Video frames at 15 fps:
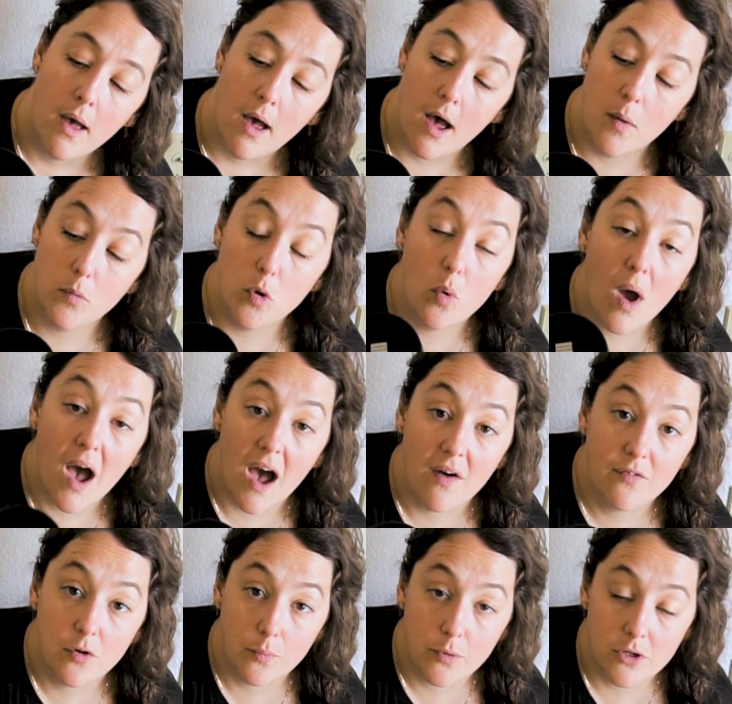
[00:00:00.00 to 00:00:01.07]
Um, you
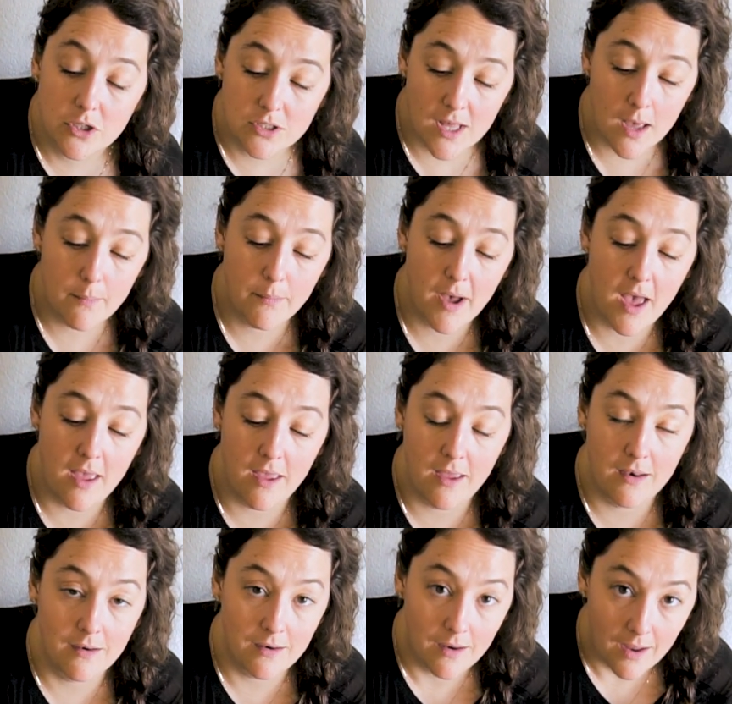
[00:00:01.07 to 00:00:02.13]
have to push that
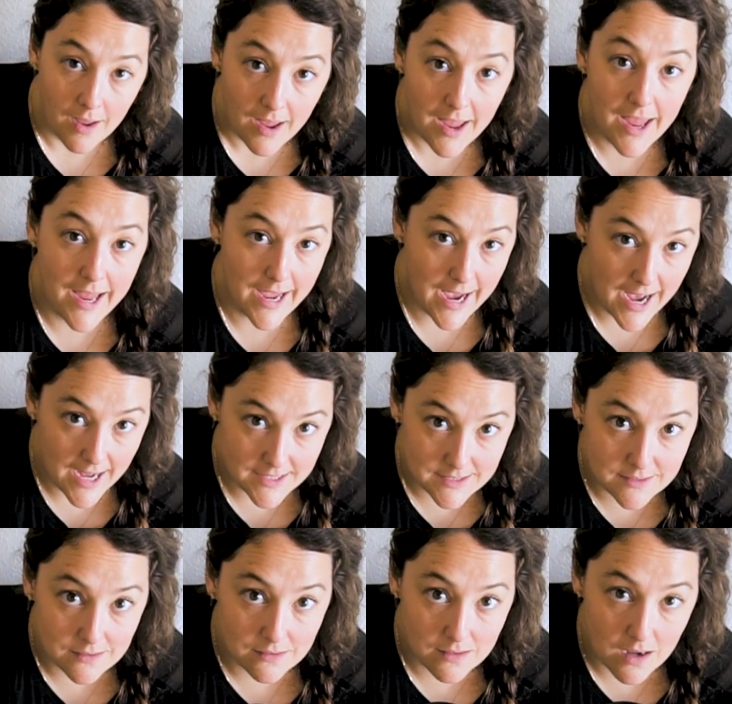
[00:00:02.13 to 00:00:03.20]
button. It has
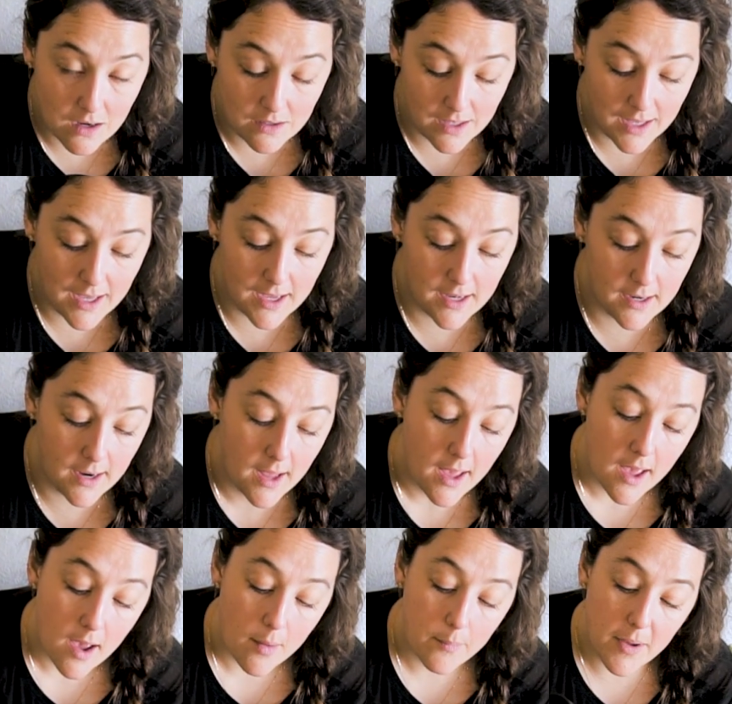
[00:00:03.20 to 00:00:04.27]
to lock in.
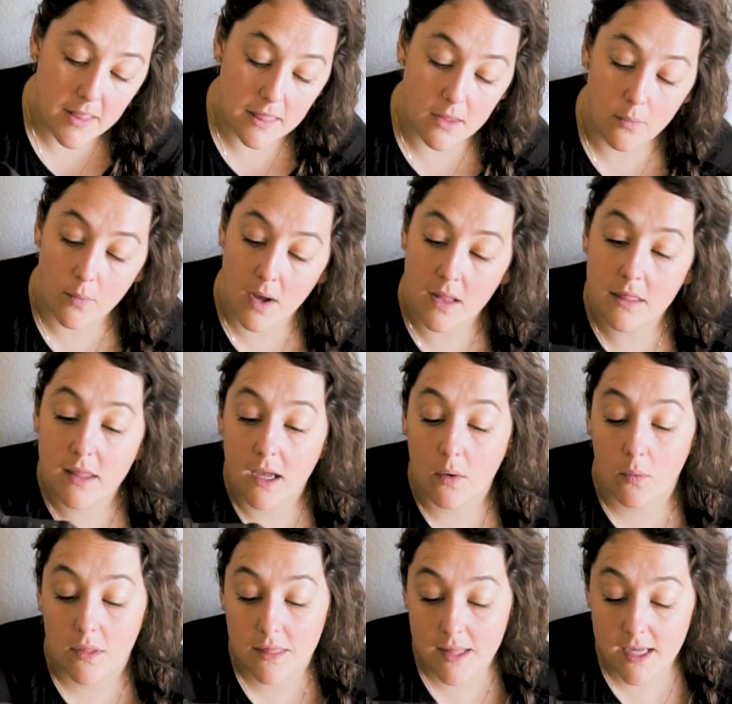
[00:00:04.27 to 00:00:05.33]
But the one thing
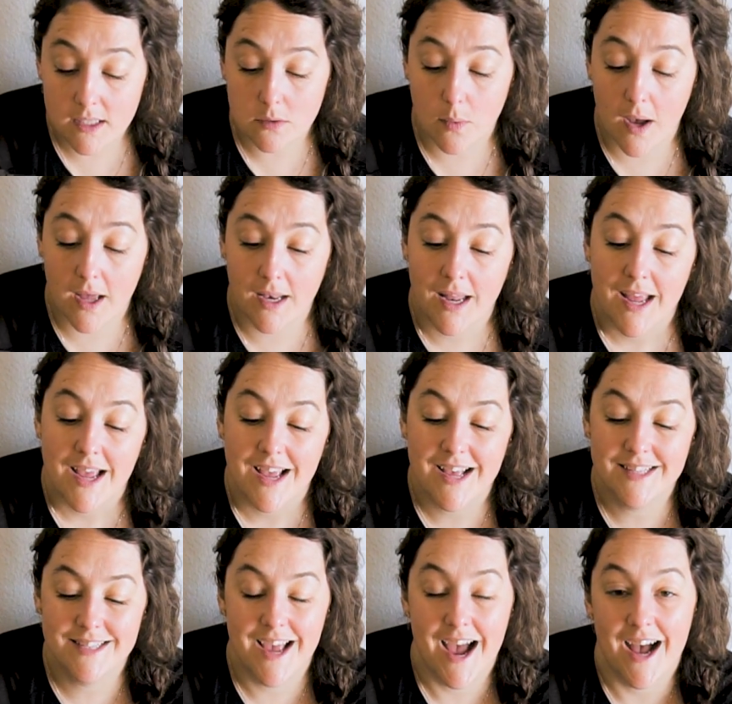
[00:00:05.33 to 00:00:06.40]
with this one
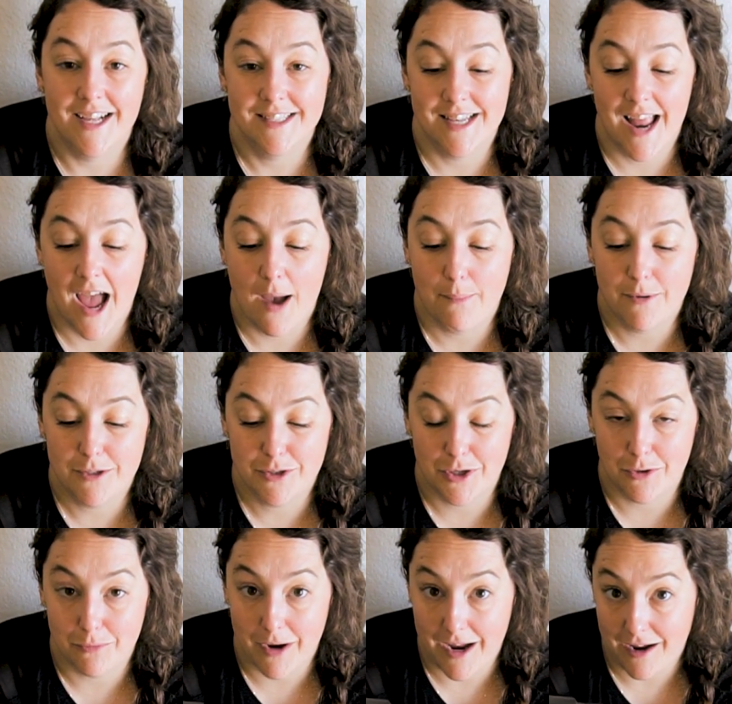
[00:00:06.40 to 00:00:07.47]
is it has an
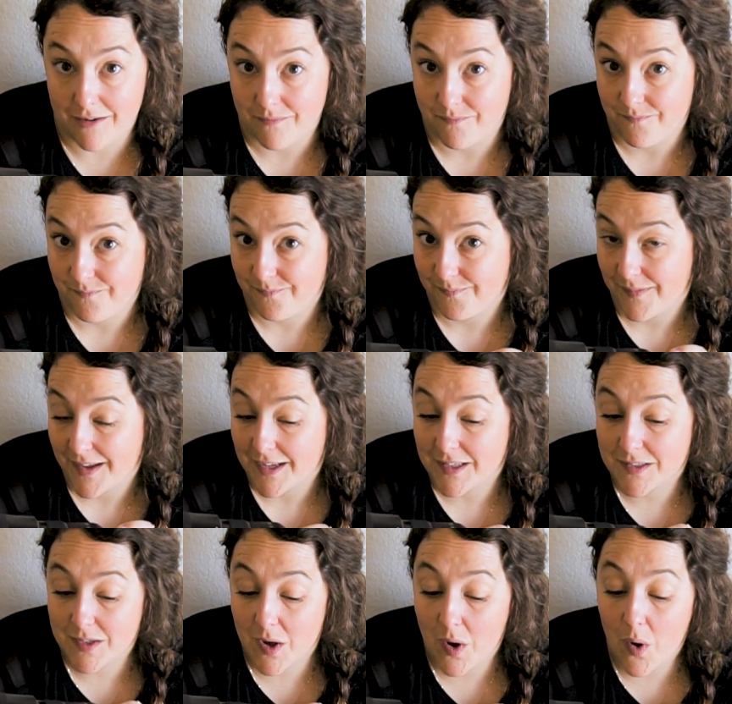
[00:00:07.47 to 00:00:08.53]
aperture ring
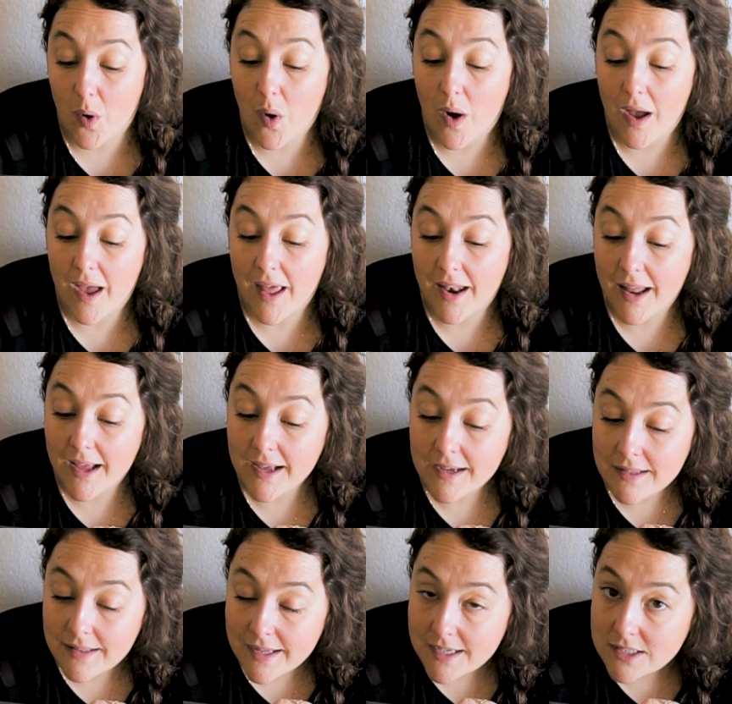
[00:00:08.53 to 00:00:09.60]
so and it
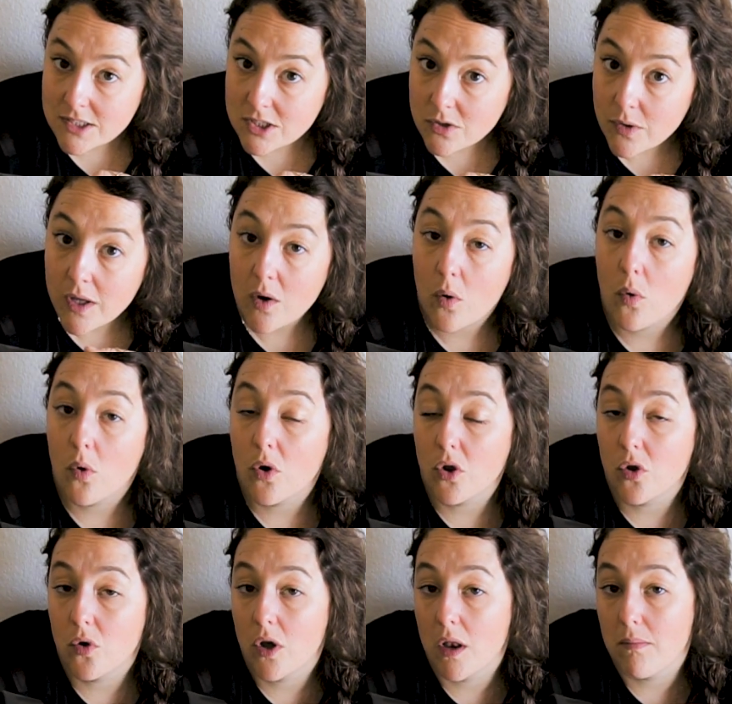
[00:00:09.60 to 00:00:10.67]
clicks to it or
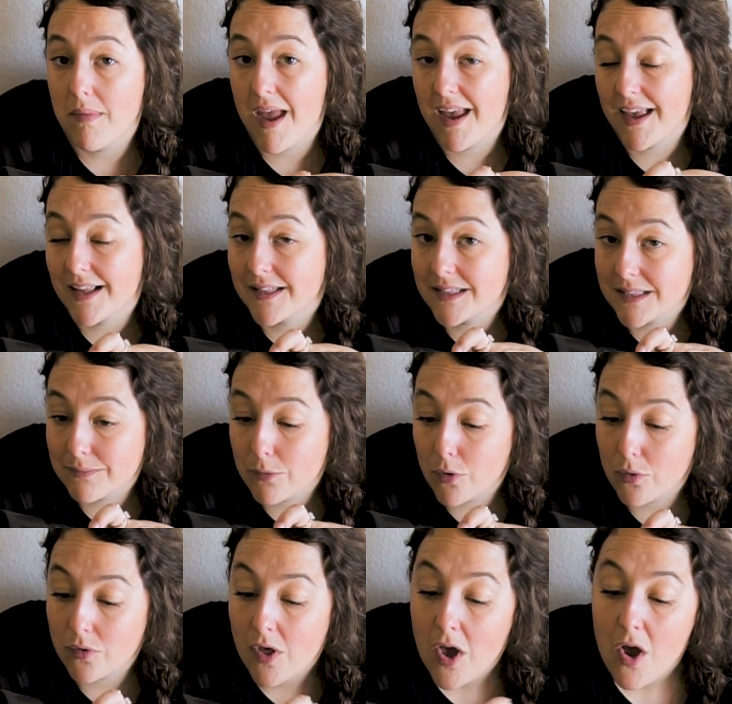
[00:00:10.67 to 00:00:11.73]
you can make it
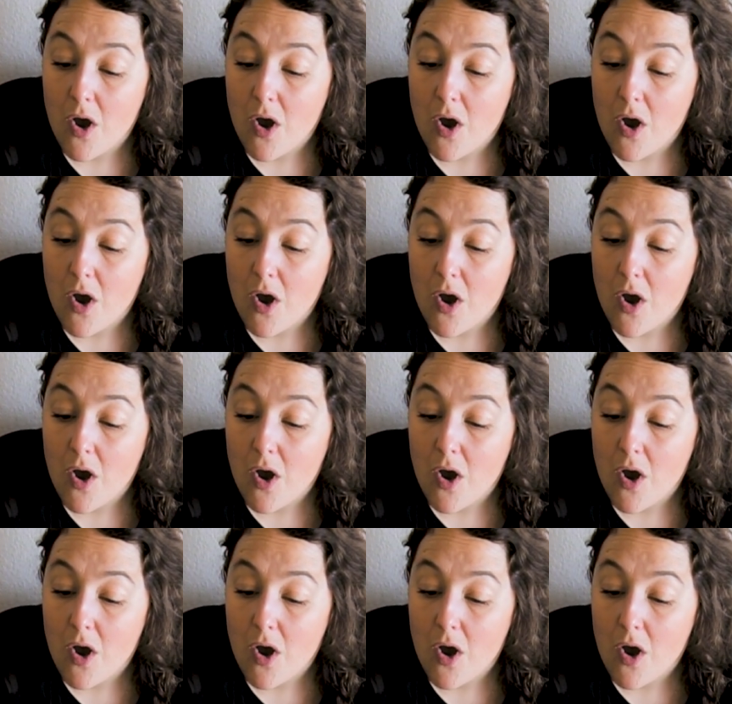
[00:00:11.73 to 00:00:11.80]
smooth